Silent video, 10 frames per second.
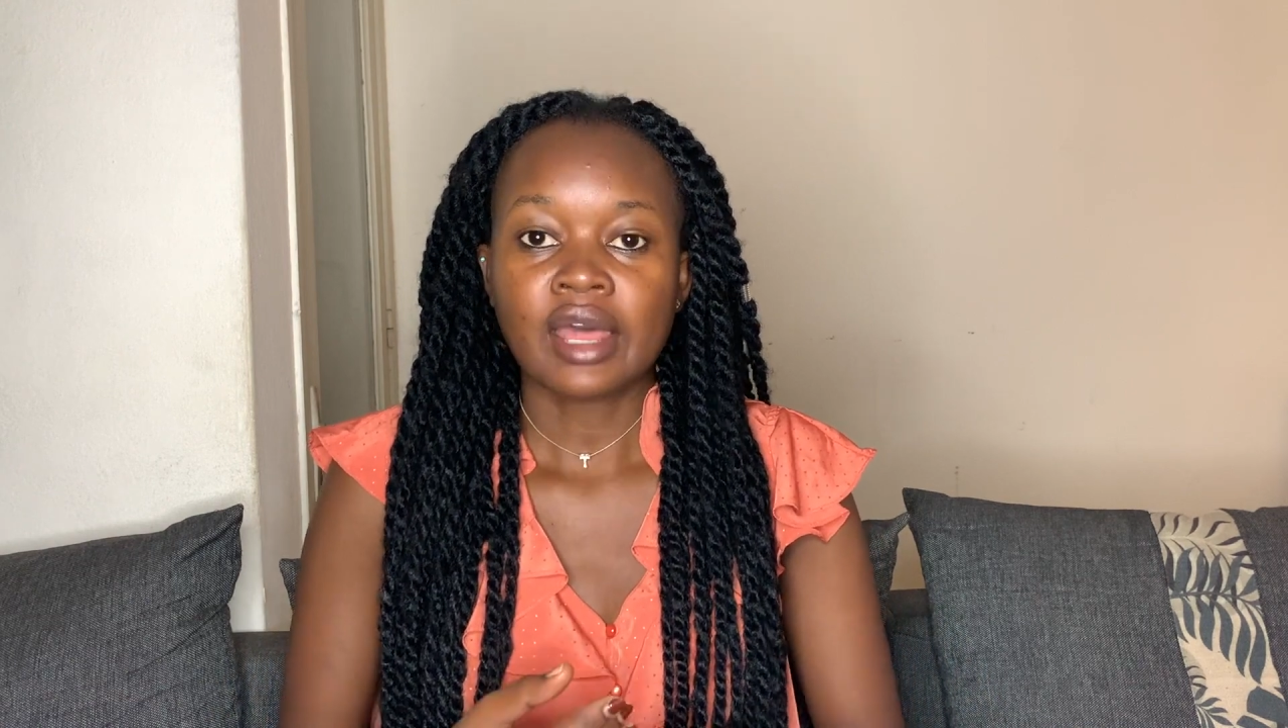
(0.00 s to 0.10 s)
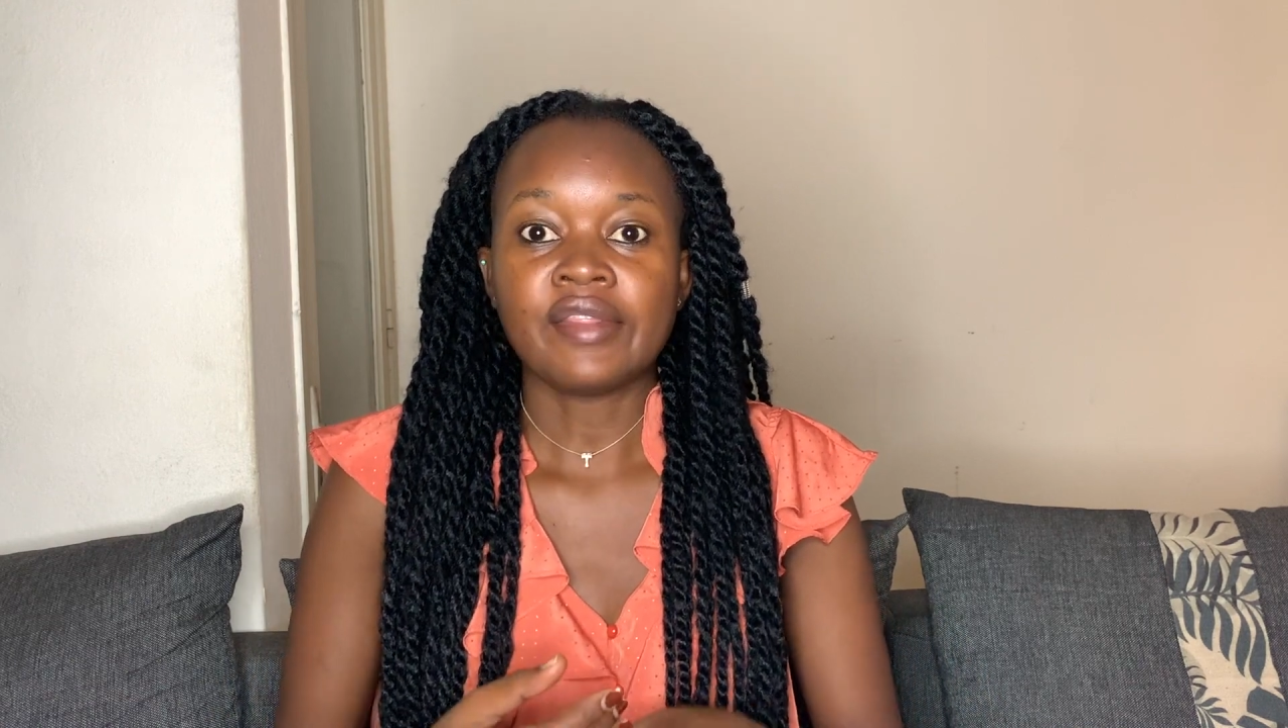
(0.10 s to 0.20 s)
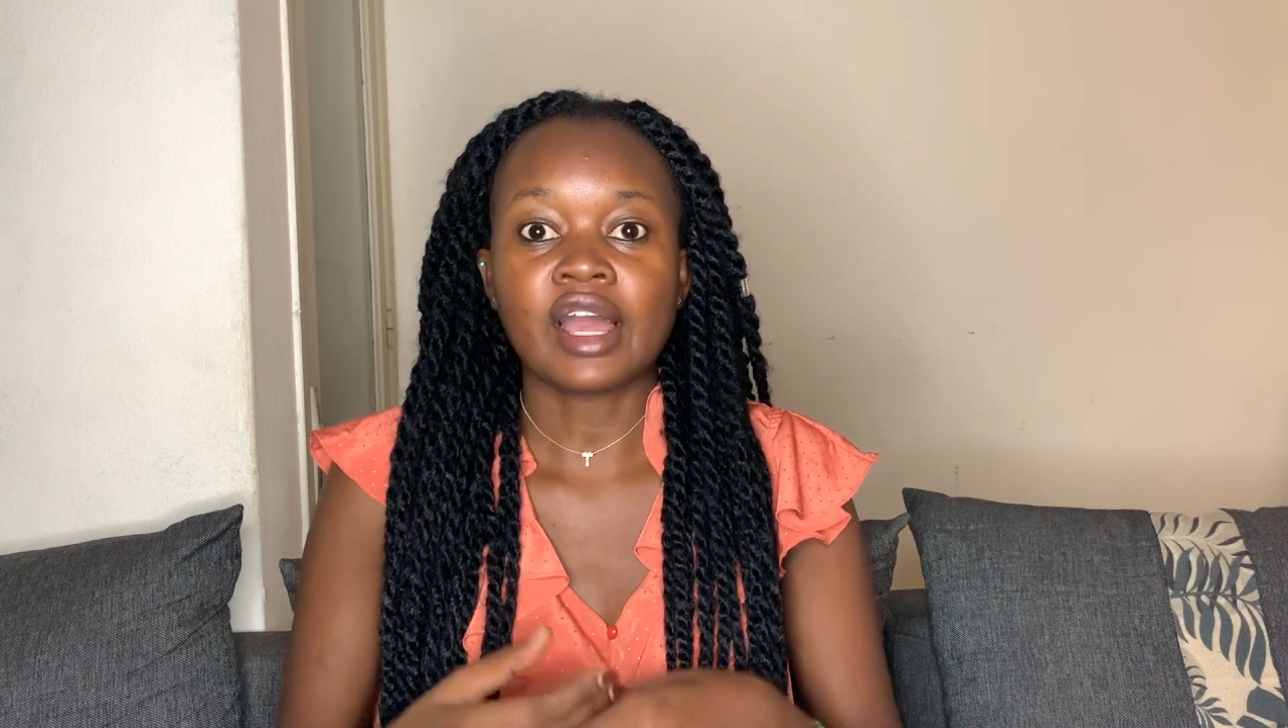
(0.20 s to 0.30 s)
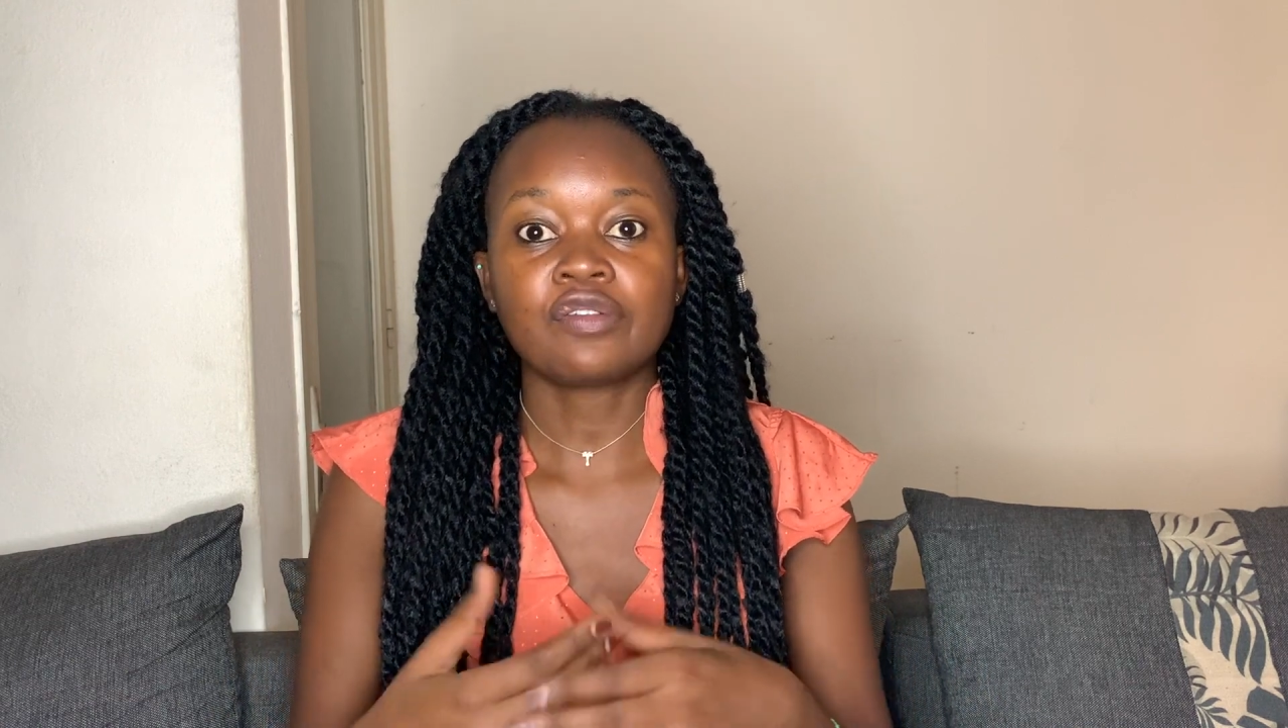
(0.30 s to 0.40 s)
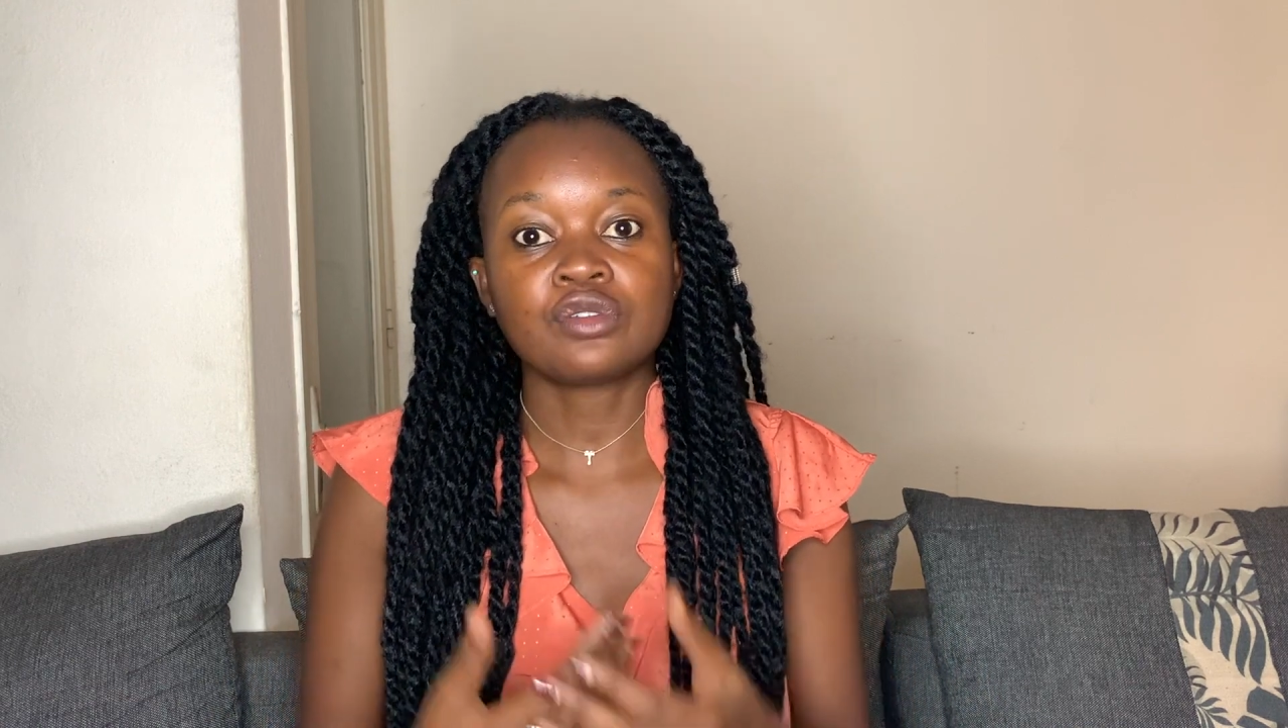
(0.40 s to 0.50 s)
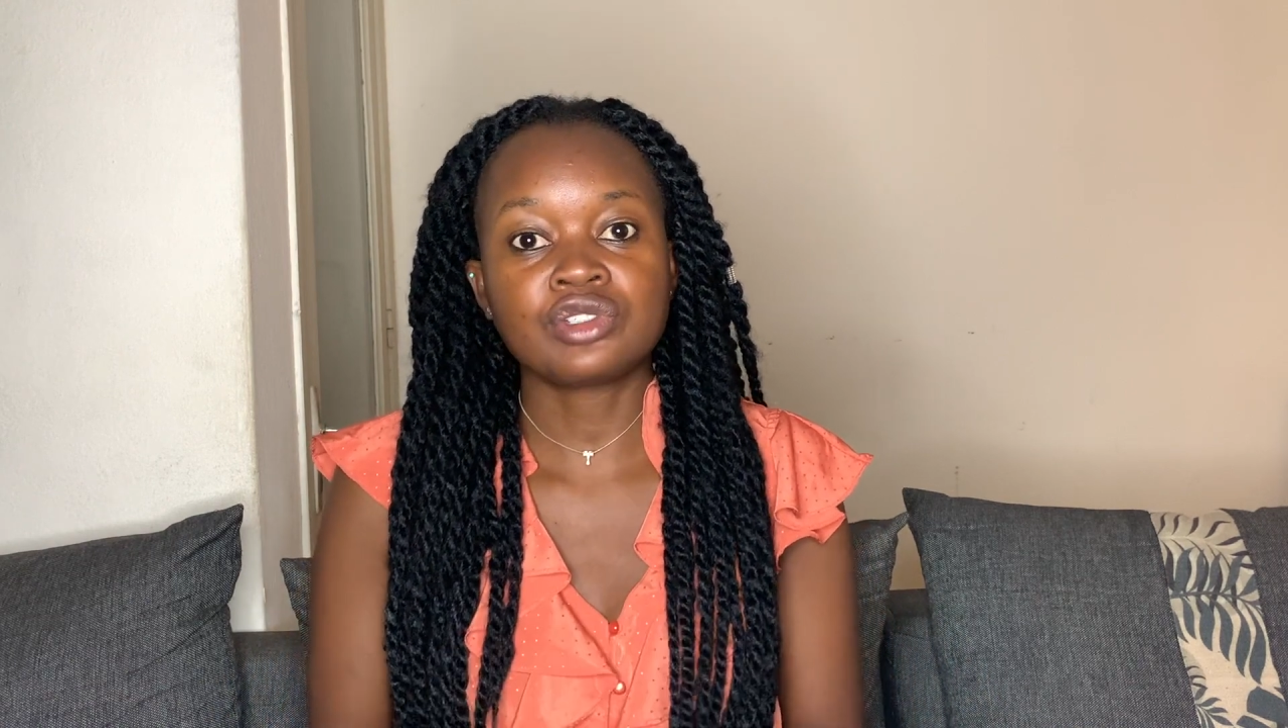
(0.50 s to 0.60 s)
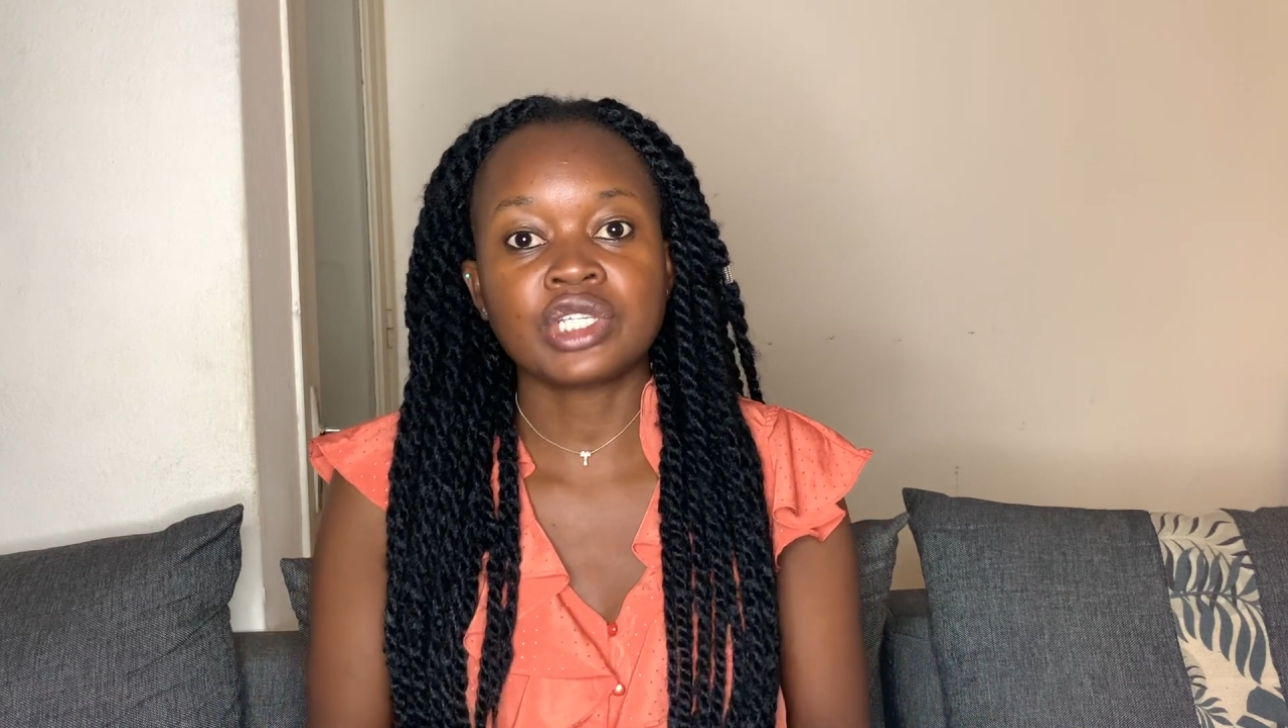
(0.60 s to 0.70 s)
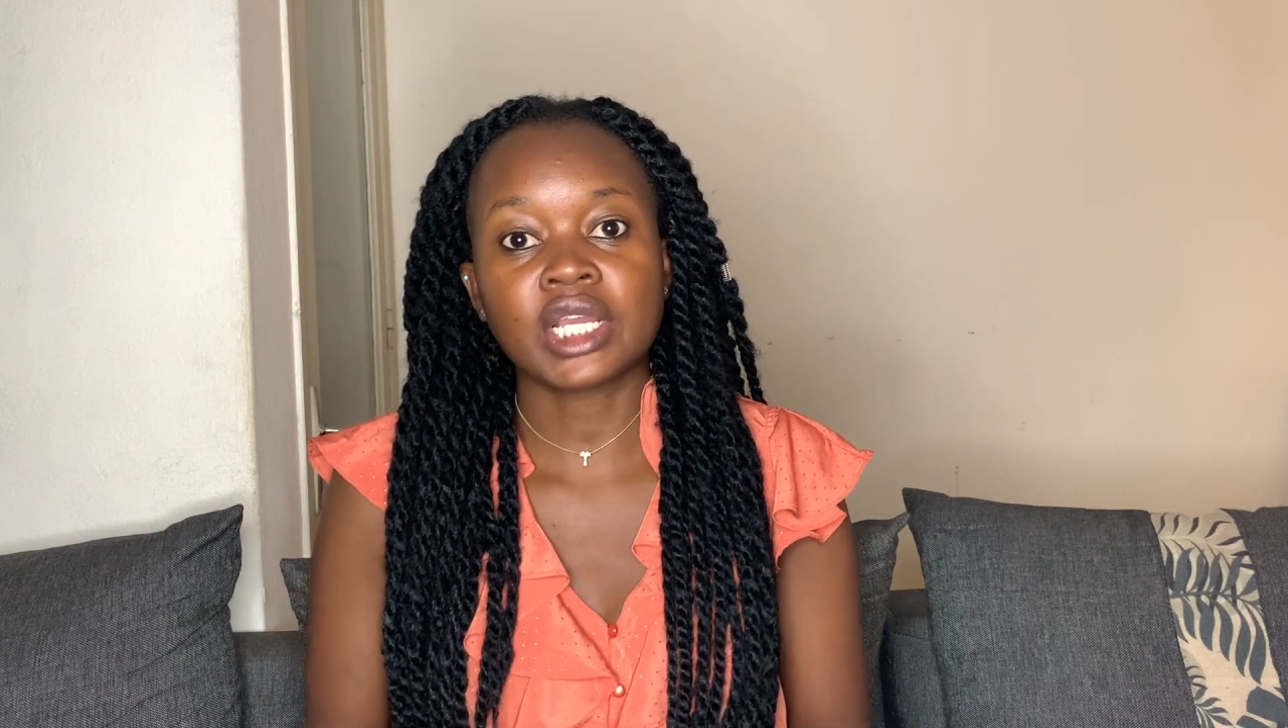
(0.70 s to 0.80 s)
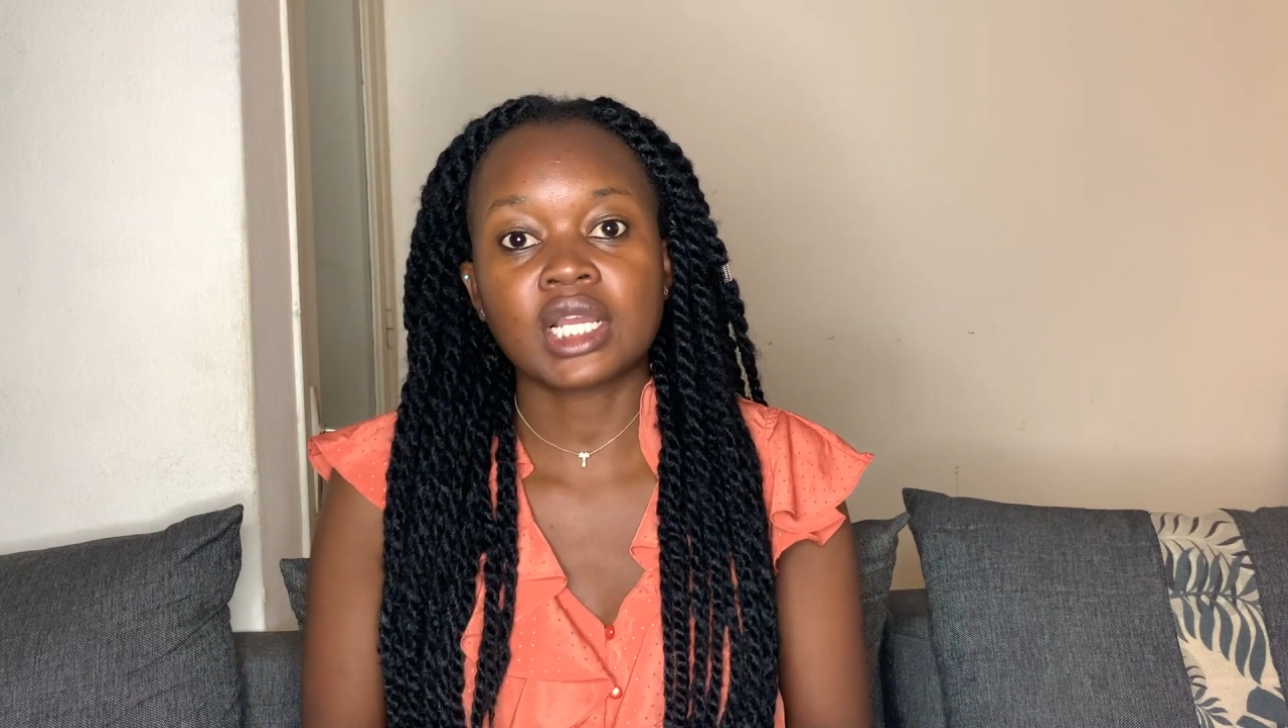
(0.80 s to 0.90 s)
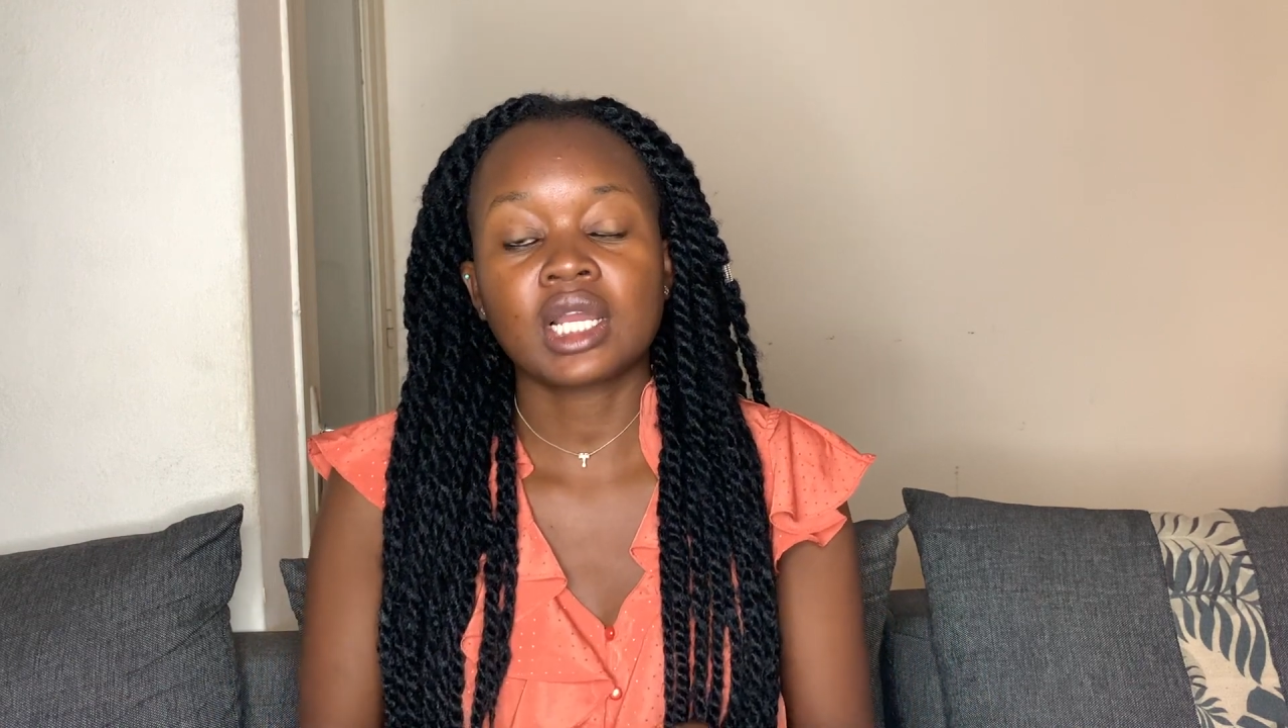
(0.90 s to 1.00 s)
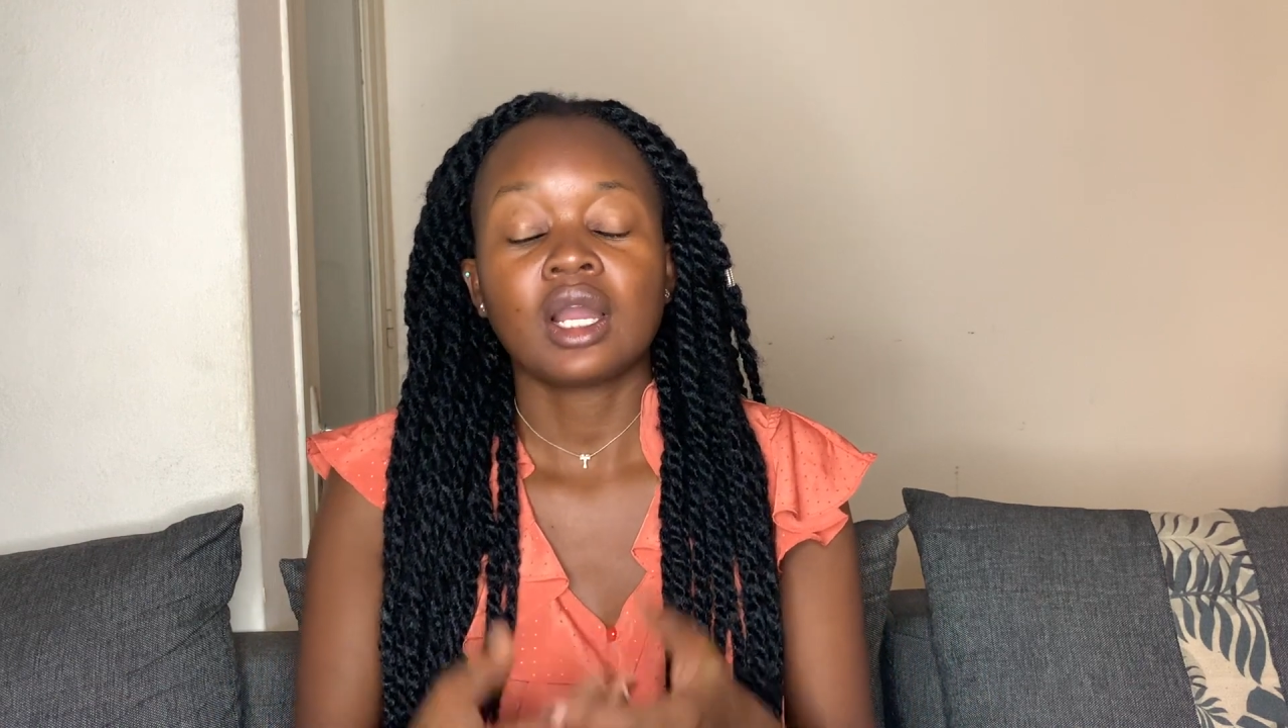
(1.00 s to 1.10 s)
They have to check